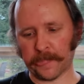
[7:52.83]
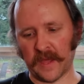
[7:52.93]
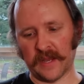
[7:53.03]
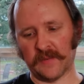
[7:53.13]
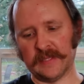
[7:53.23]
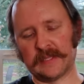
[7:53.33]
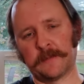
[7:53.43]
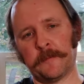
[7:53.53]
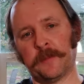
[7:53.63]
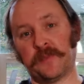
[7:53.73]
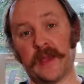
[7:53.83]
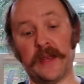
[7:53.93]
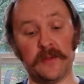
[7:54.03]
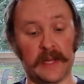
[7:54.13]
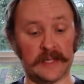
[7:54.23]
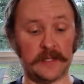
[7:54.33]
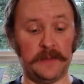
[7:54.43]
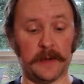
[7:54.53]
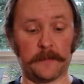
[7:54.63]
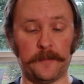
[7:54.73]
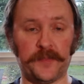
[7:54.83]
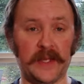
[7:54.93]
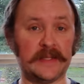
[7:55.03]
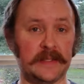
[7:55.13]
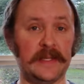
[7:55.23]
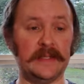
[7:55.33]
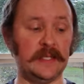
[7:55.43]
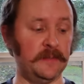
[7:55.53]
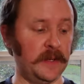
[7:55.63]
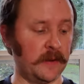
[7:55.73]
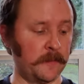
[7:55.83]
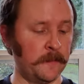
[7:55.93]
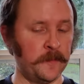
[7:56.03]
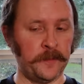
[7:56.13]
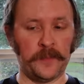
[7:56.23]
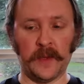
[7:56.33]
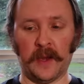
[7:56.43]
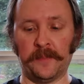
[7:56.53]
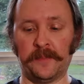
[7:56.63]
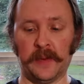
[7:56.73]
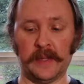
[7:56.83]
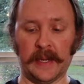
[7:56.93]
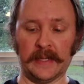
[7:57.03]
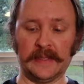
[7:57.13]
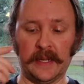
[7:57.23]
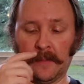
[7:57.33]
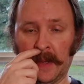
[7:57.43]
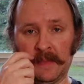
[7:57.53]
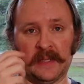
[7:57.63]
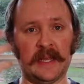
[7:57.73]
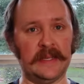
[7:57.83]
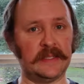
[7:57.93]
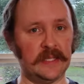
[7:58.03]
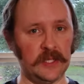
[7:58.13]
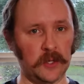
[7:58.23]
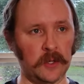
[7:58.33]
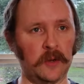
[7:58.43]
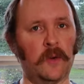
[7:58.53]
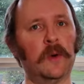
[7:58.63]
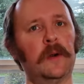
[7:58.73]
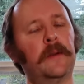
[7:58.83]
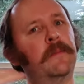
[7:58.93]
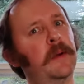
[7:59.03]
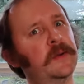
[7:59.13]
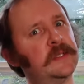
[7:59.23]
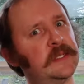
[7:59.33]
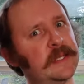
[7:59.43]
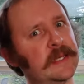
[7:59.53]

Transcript: Anyways, I do like this beer. It's a tasty beer. But like I said, it might be tastier, or most